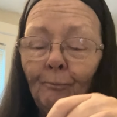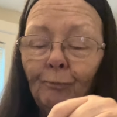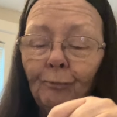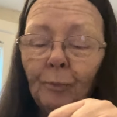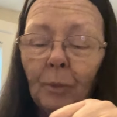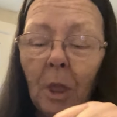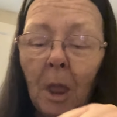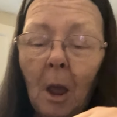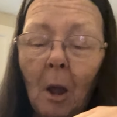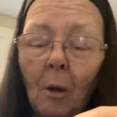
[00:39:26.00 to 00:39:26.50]

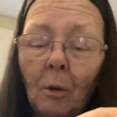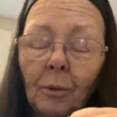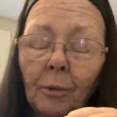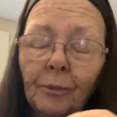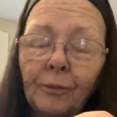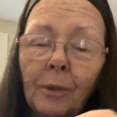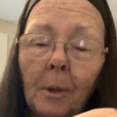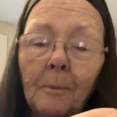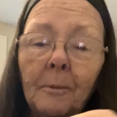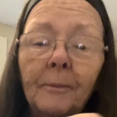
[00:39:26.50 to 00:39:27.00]
Now,
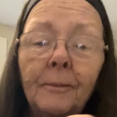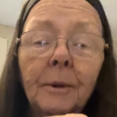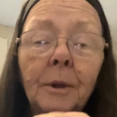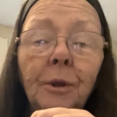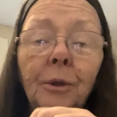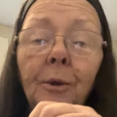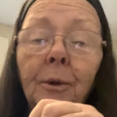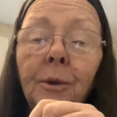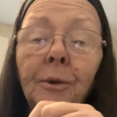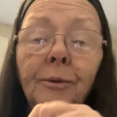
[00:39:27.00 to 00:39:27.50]
some of it
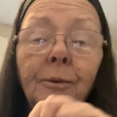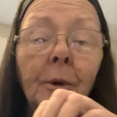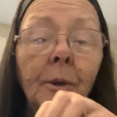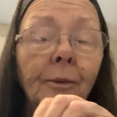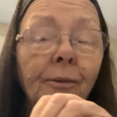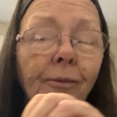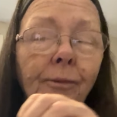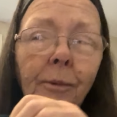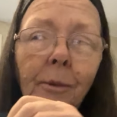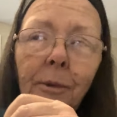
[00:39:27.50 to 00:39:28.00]
you can
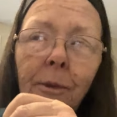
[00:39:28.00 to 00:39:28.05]
just,